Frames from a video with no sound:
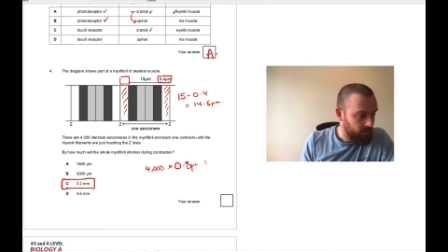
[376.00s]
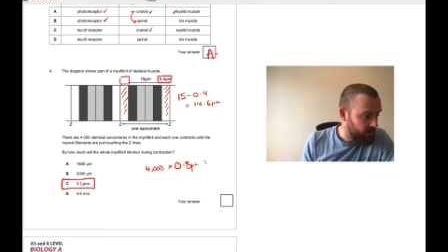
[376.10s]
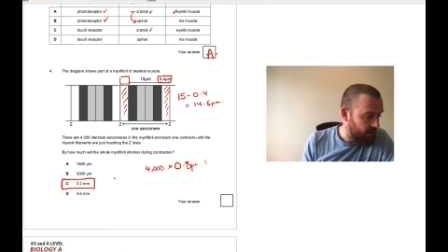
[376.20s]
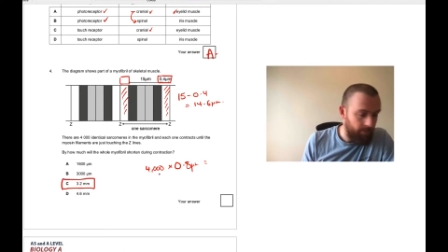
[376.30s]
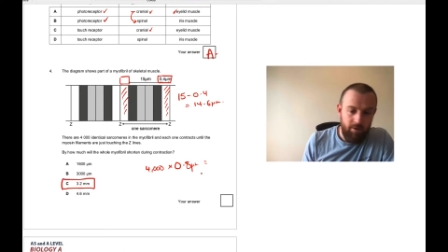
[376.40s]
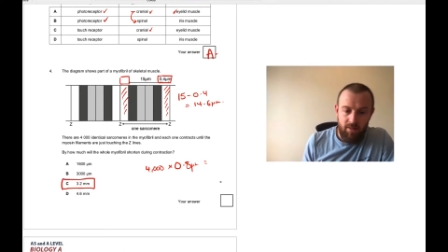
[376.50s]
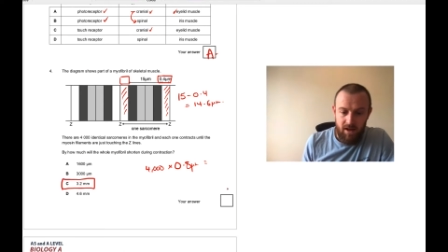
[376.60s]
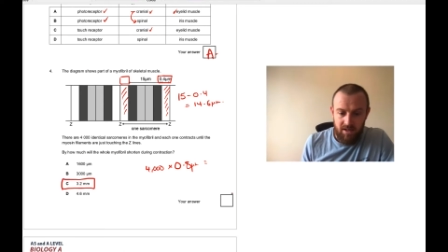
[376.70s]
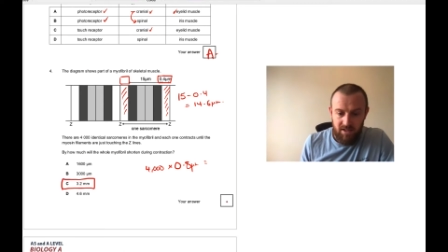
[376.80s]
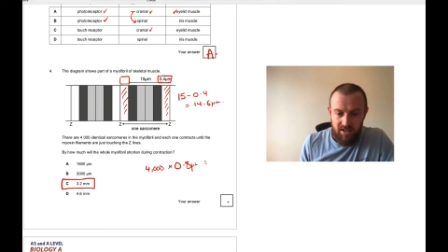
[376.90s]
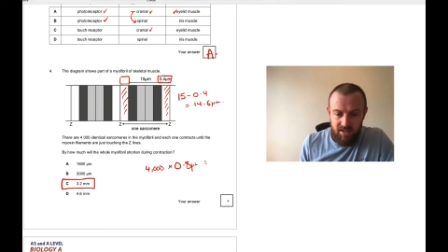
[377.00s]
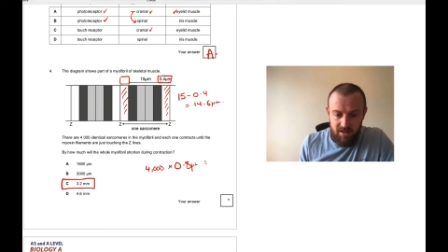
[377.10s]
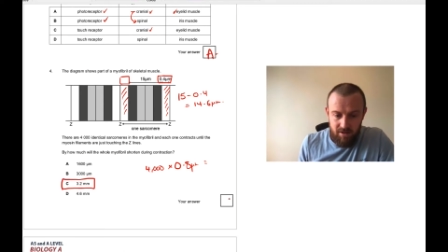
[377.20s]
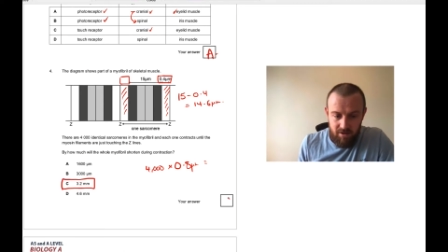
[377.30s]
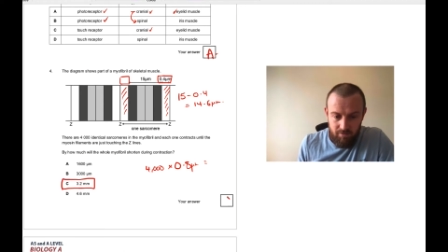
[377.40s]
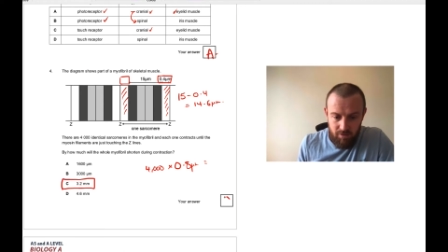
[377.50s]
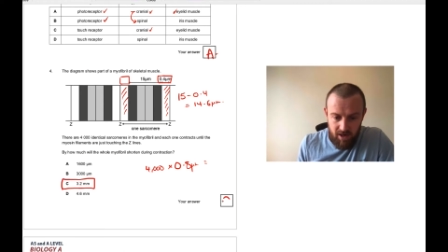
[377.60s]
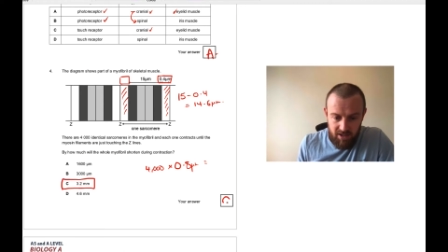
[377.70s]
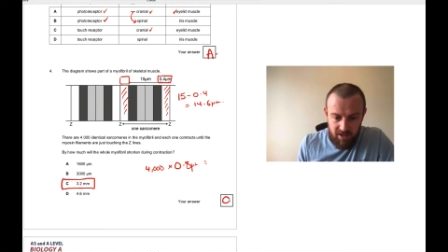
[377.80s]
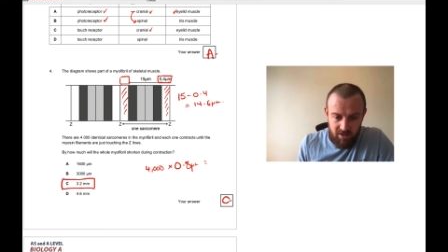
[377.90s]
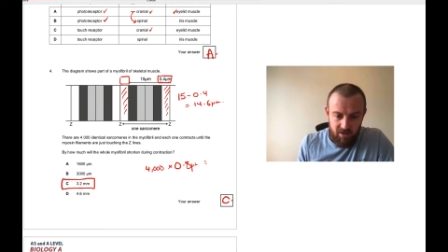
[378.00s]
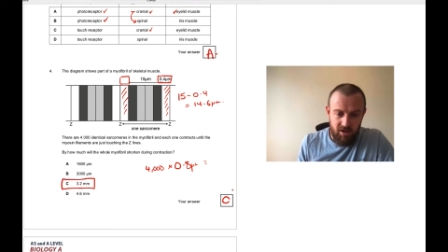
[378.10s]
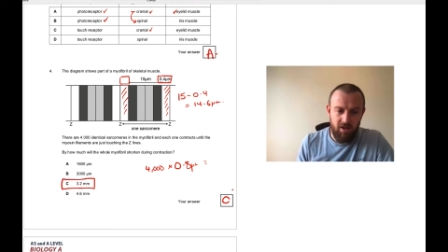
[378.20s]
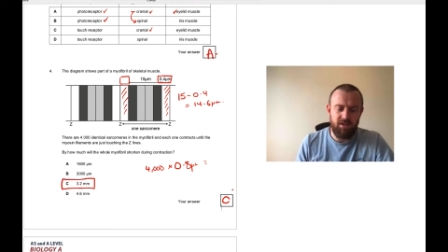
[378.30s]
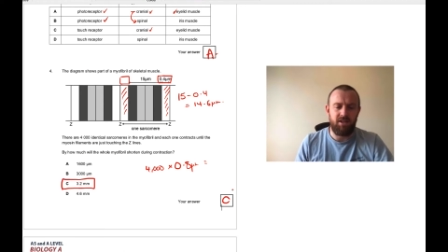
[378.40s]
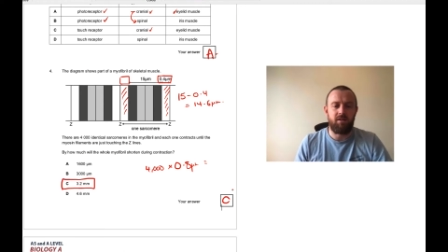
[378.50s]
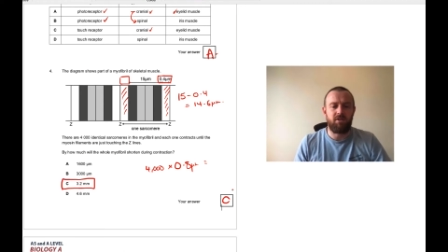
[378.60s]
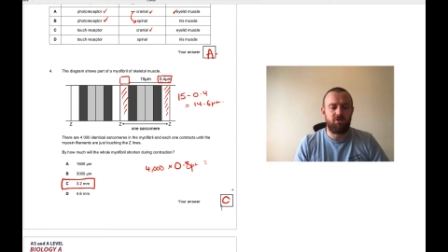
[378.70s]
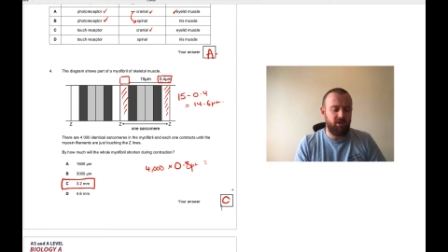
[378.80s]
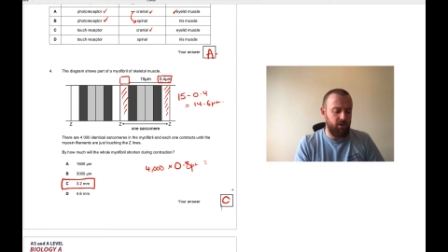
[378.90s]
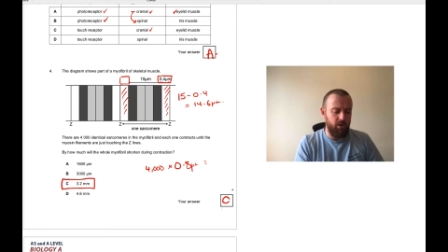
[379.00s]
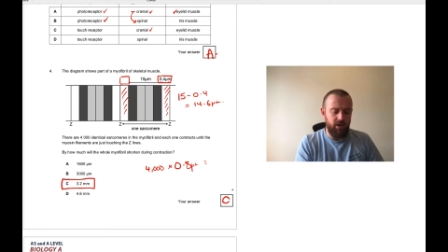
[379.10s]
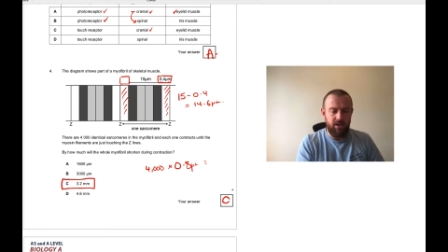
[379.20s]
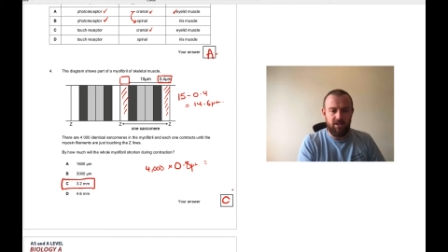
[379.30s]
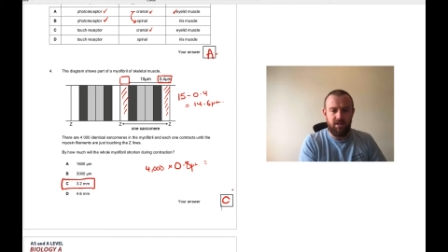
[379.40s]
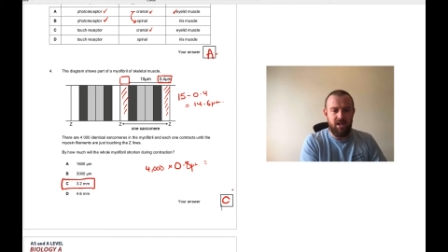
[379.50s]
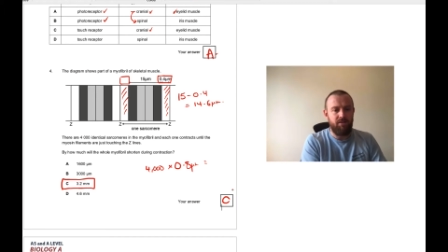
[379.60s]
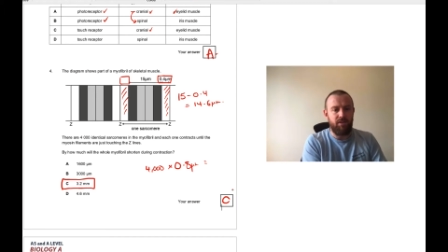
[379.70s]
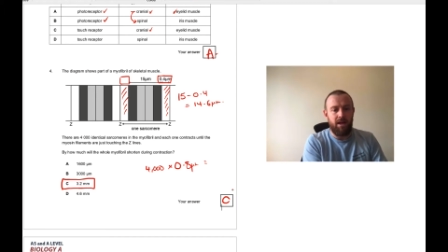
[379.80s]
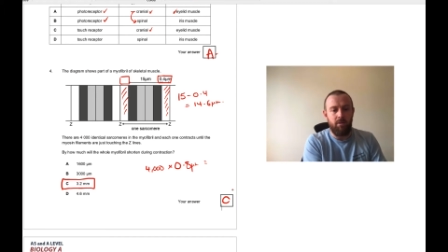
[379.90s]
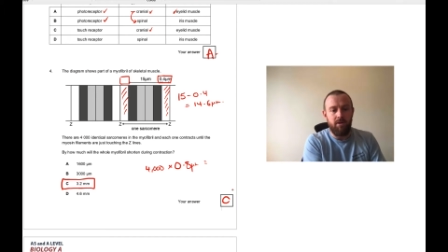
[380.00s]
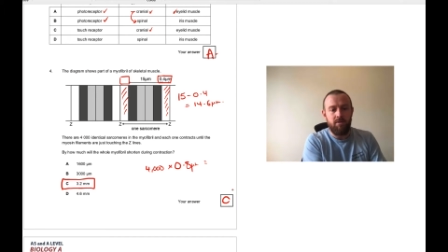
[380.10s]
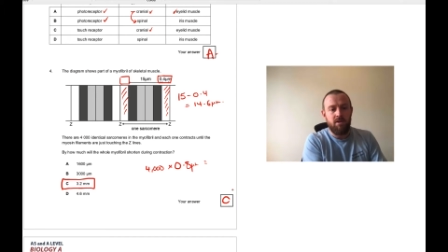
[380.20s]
Yep, and that is the right answer. That was a tricky one. I had to think for that one.